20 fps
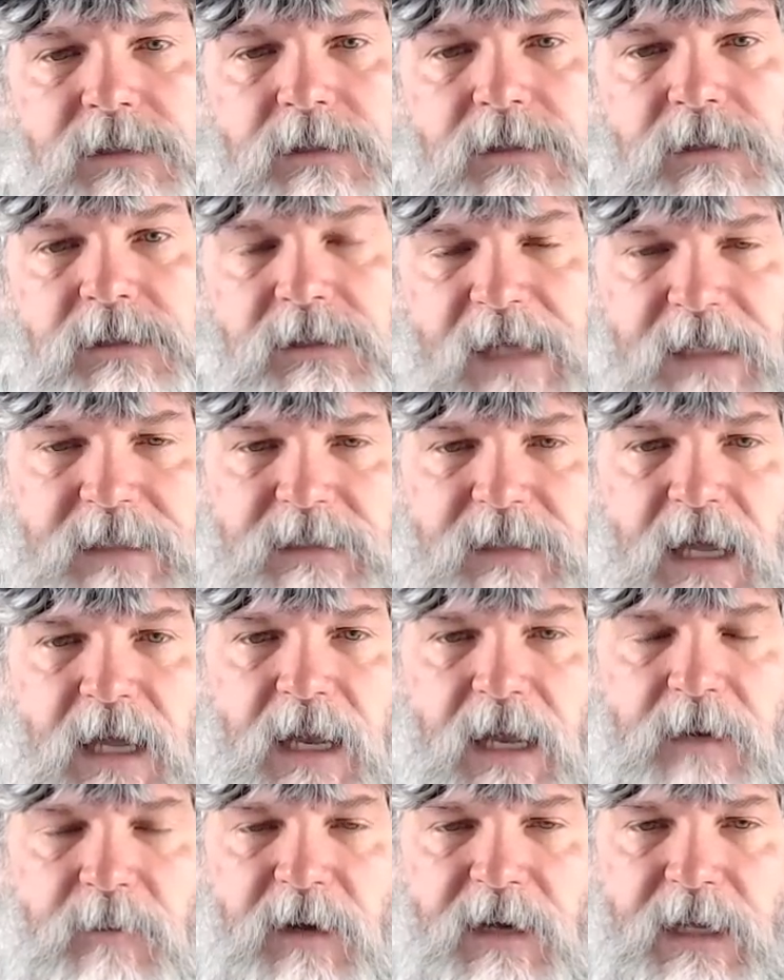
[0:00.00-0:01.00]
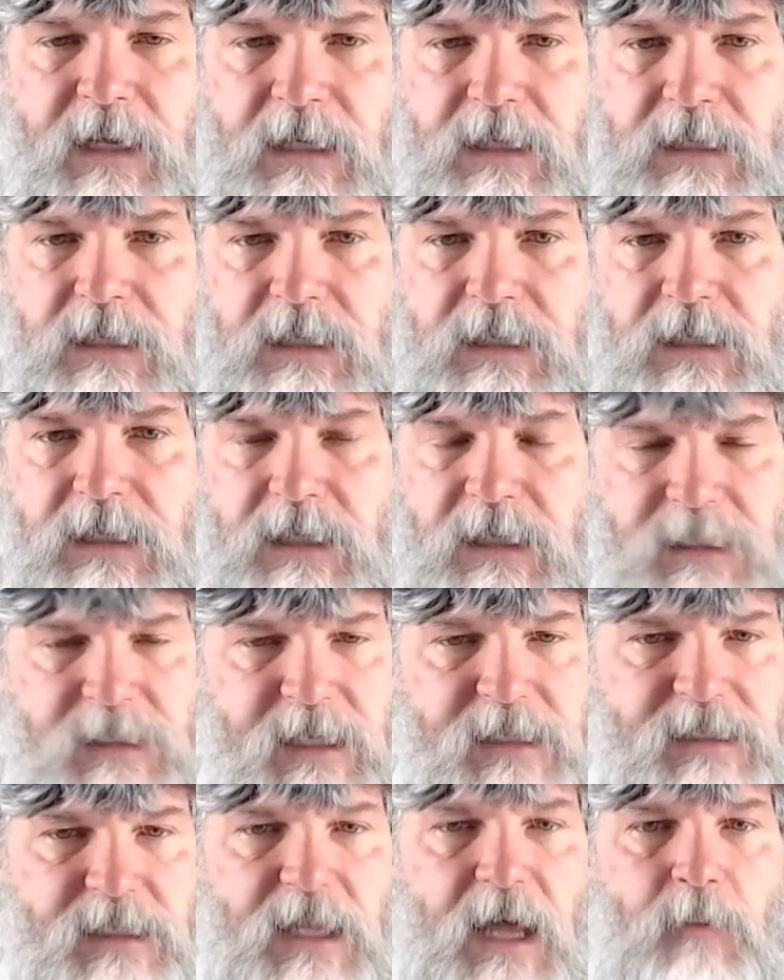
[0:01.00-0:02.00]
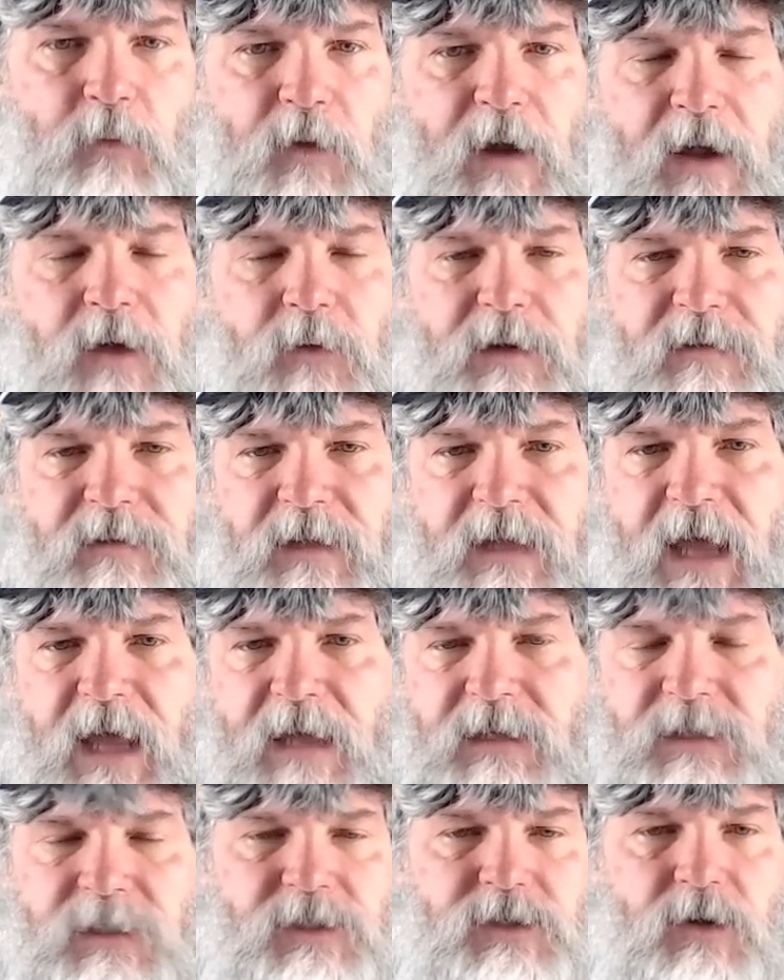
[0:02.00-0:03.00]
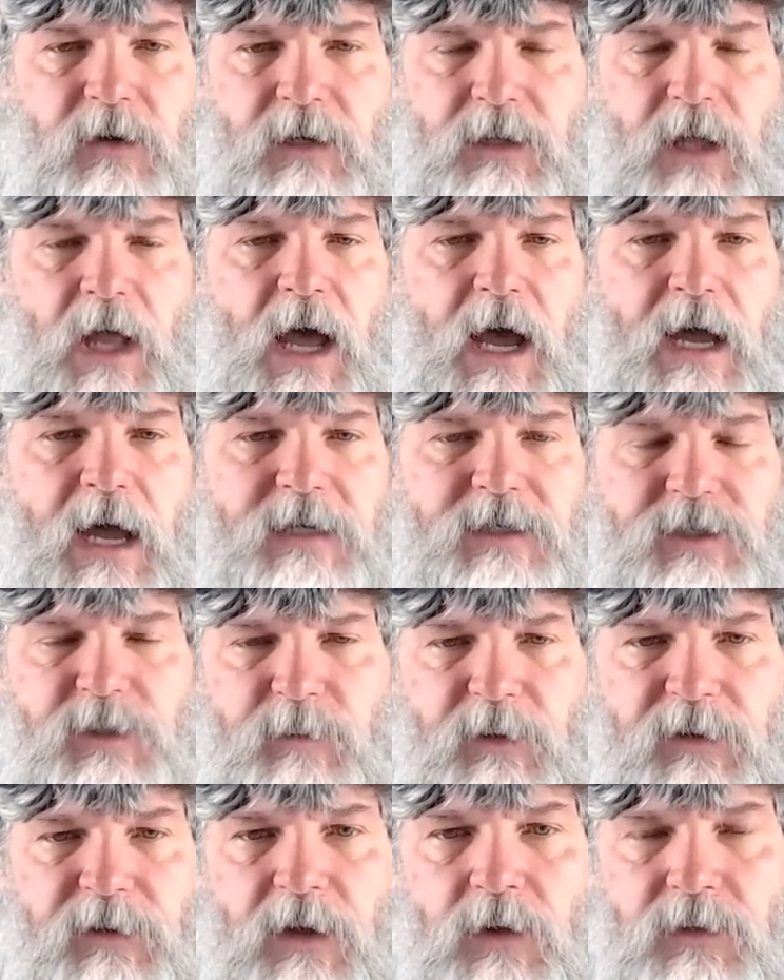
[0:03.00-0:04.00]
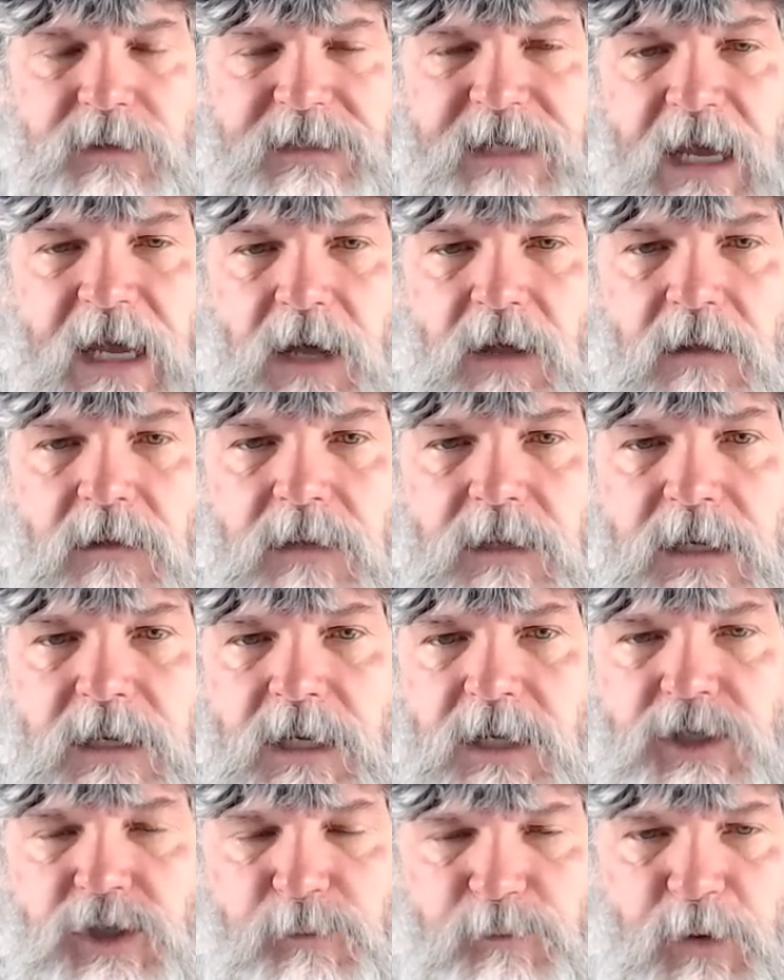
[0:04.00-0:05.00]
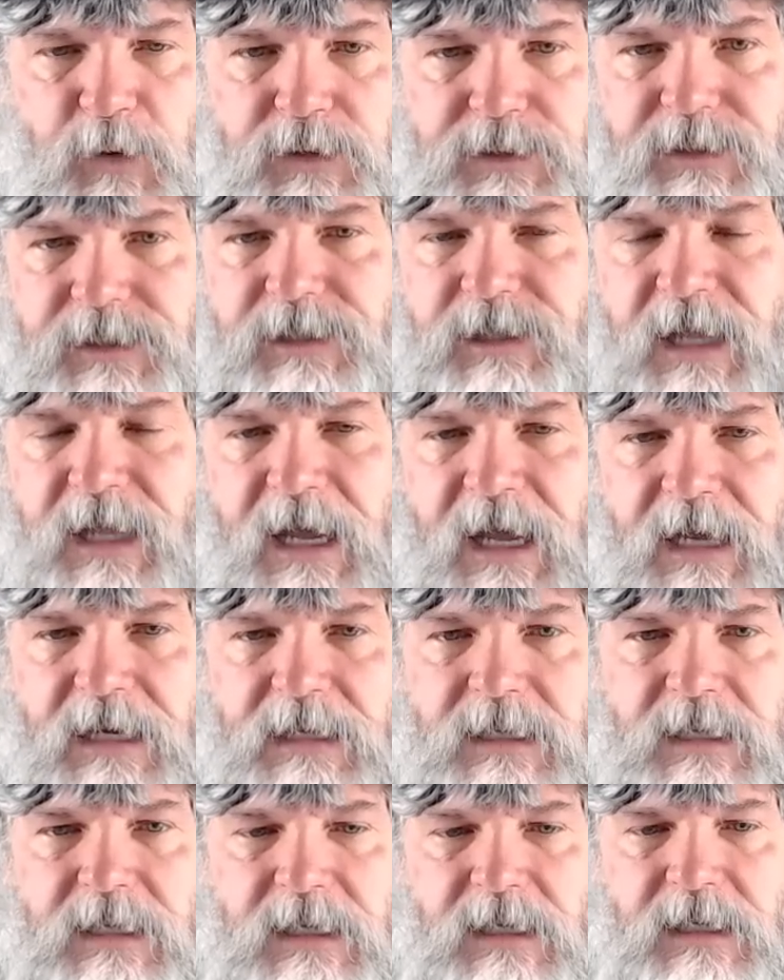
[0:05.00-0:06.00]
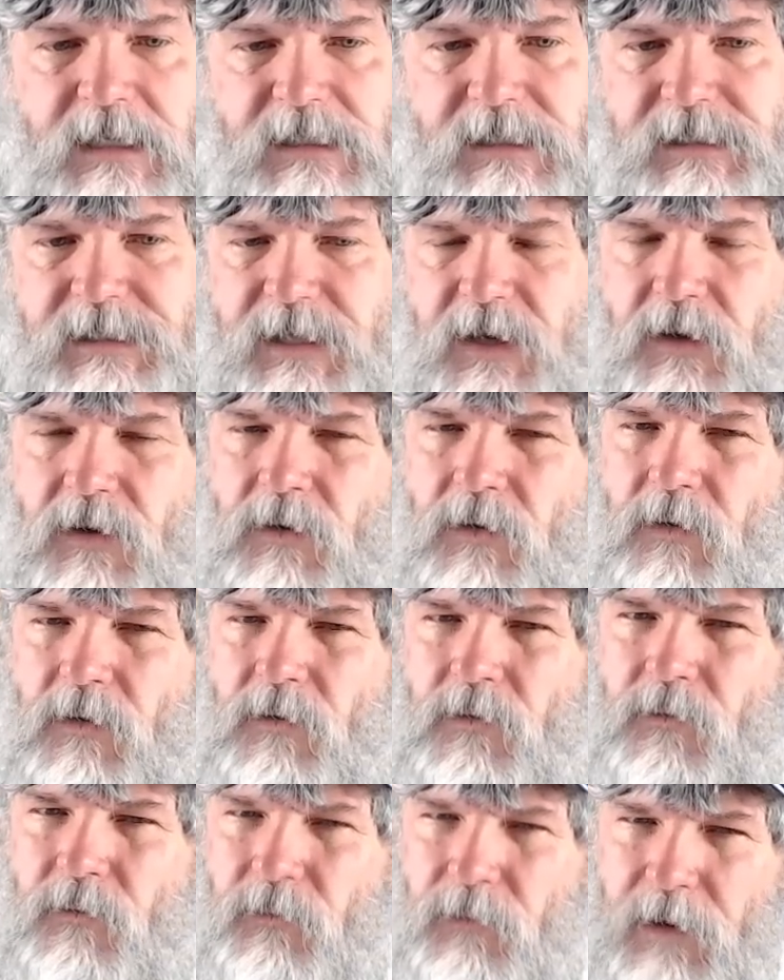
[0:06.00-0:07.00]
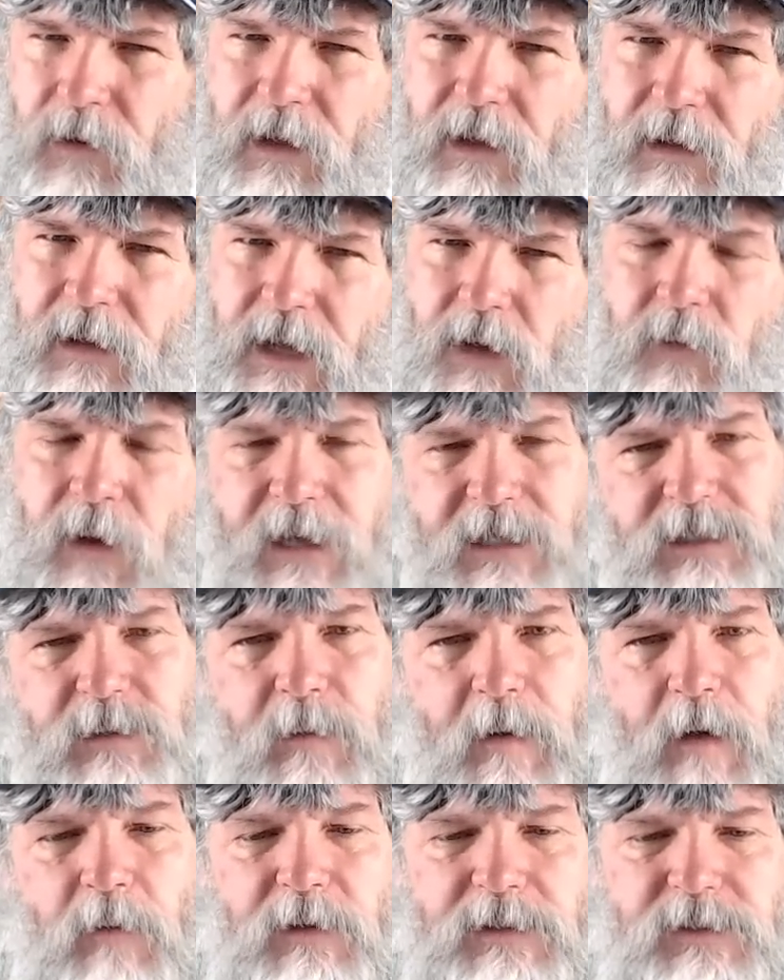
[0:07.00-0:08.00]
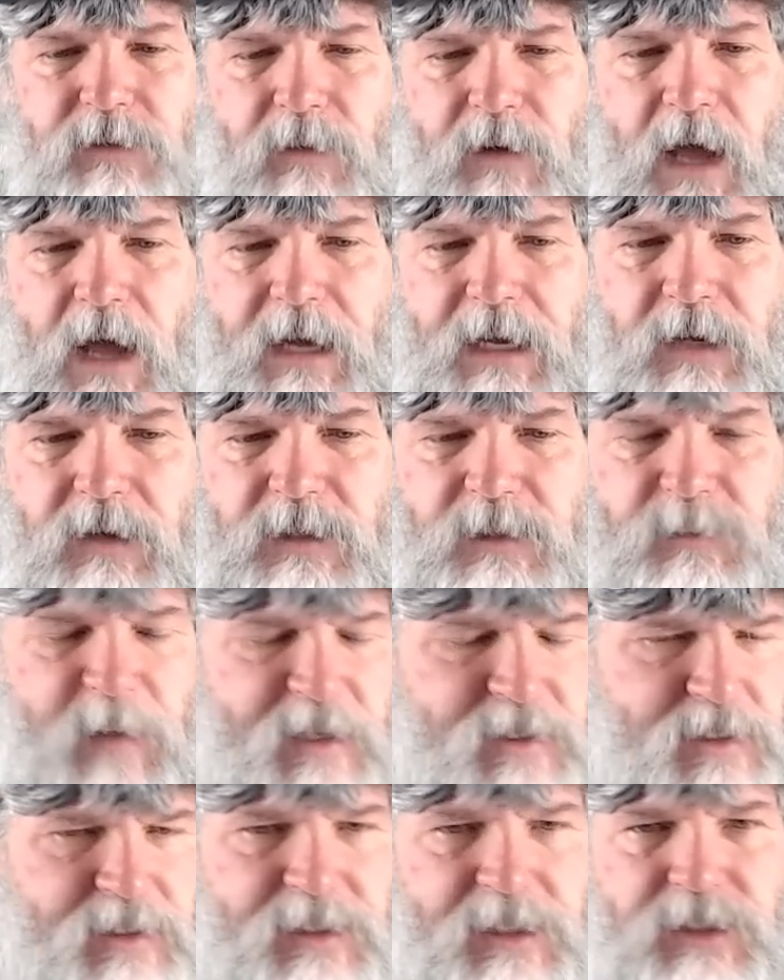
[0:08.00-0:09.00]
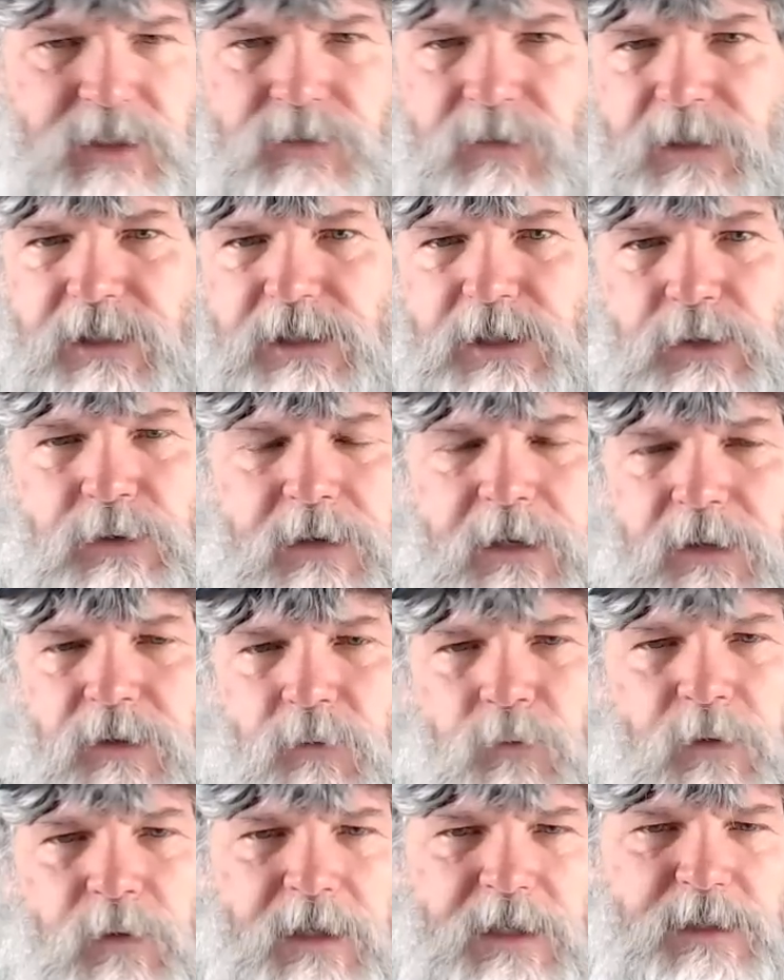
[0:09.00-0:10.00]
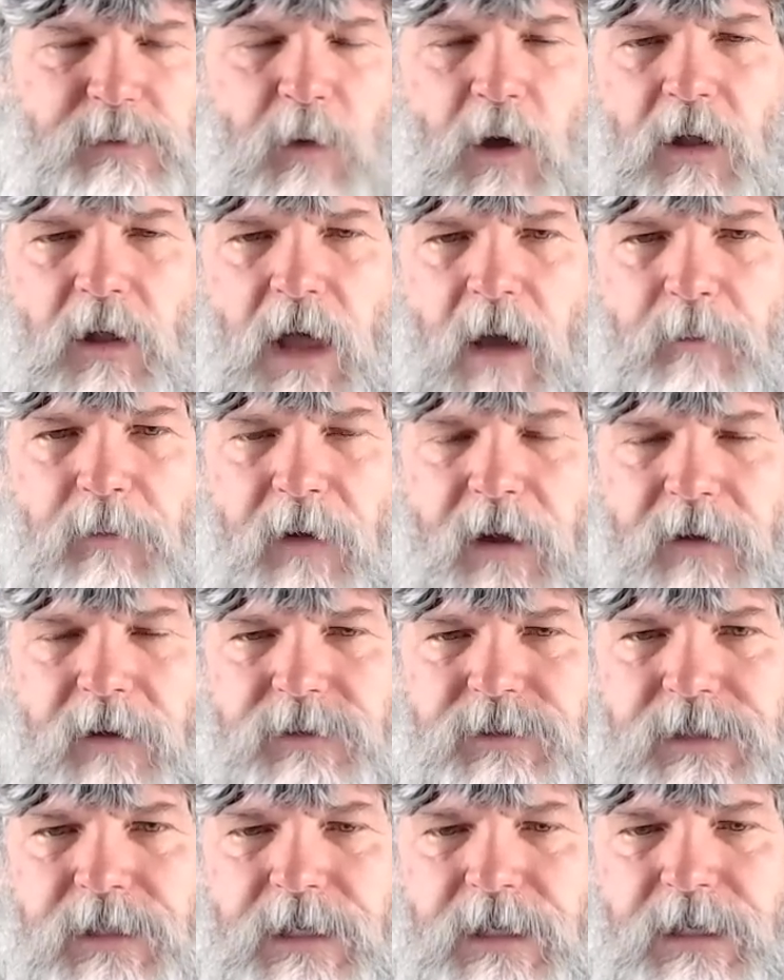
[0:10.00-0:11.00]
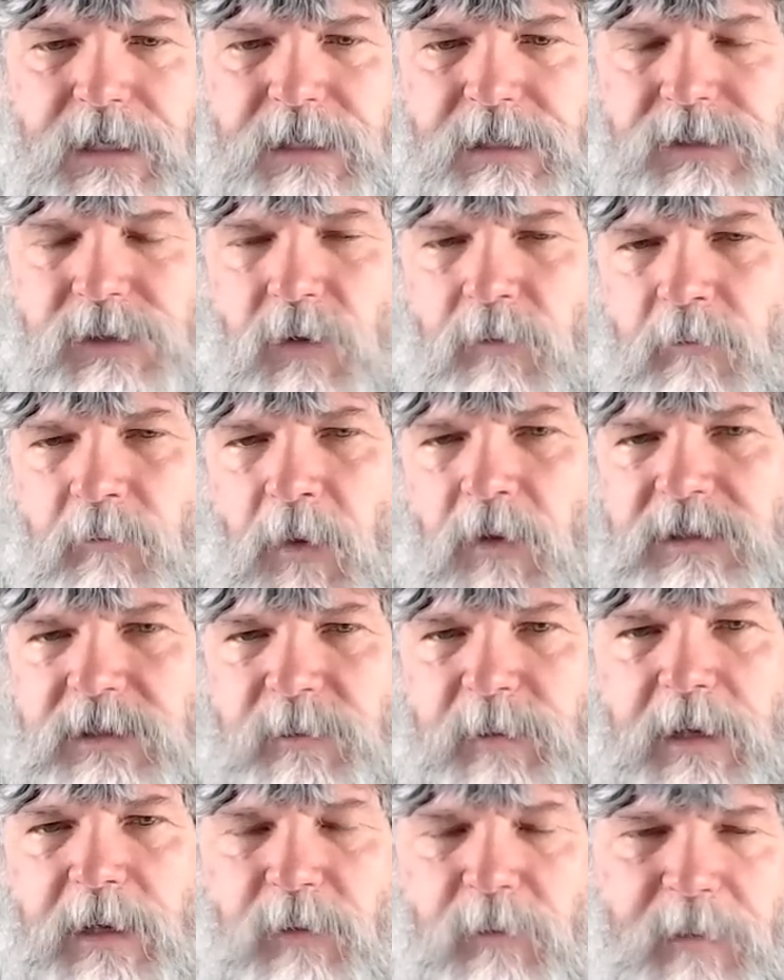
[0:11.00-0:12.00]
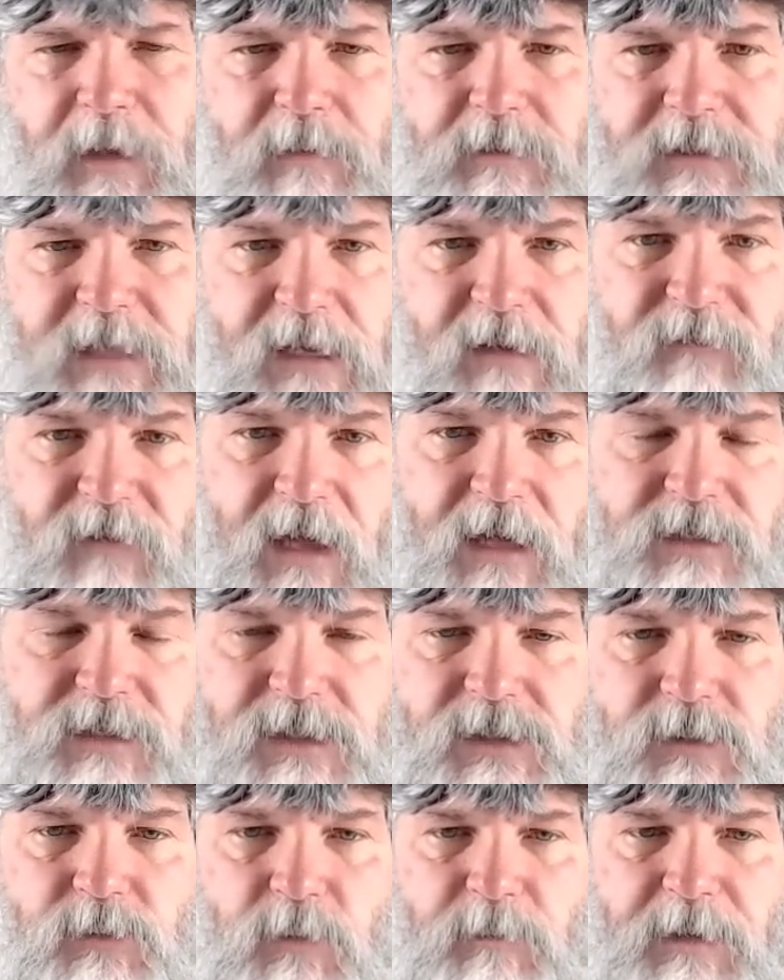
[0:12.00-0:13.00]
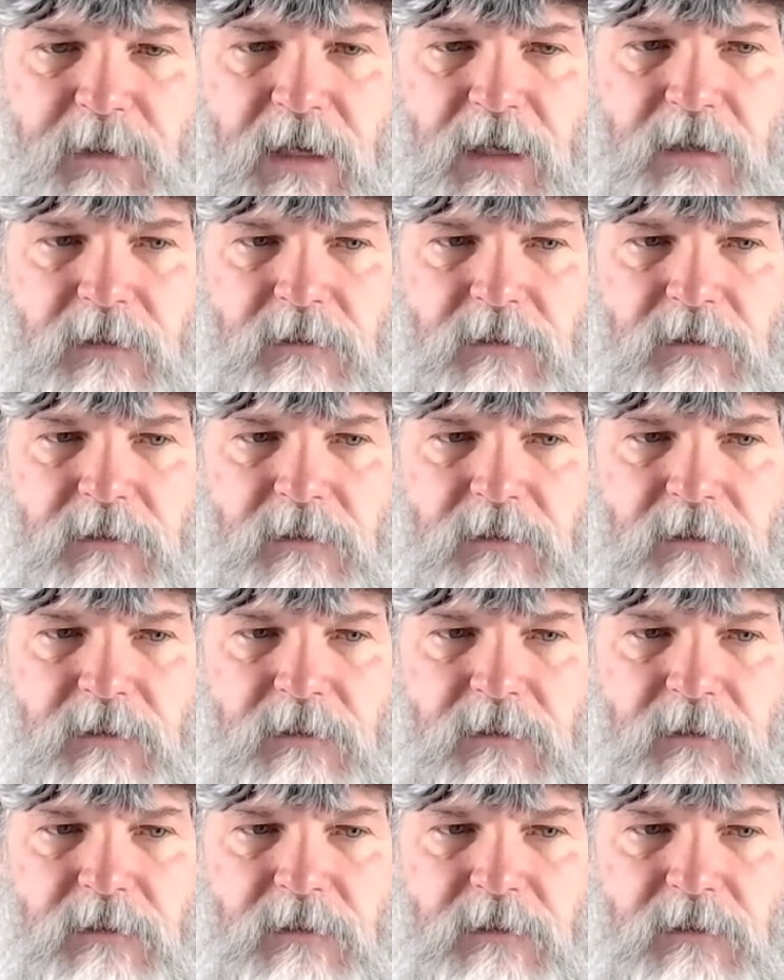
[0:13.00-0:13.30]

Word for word: That's not a lot of money. It takes a lot more equity than that to start a lodge, to build a hotel, to purchase land. So really questionable about what's going on here, especially since you're excluding the really small operators. So most of the people will be able to take advantage of this will be